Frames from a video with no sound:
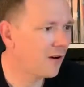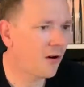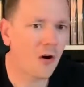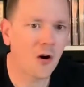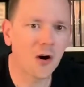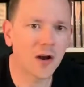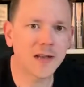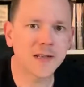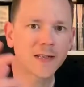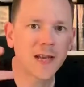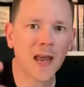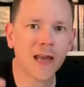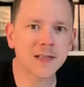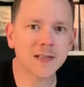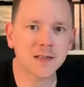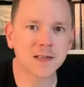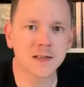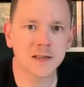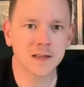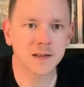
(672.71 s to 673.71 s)
Eye
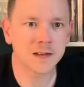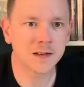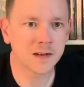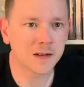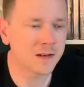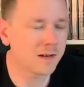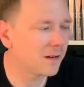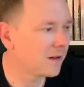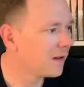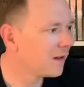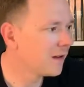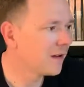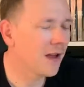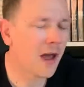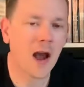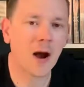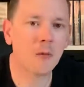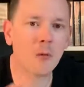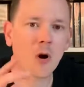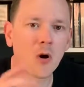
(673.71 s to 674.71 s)
Testing and
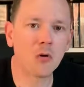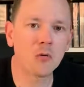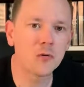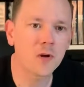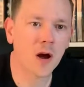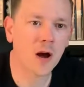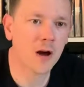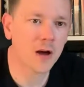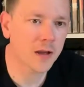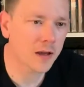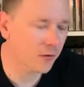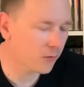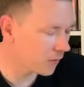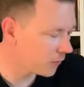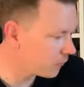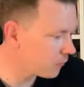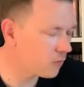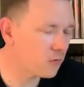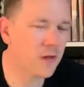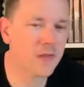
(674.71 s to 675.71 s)
How Old Are You and
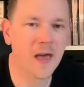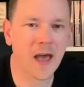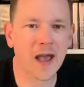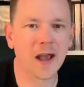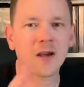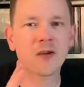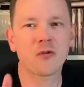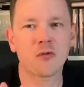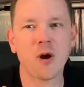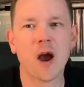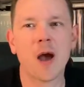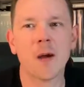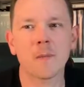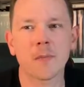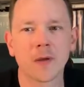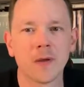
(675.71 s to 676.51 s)
all of that crap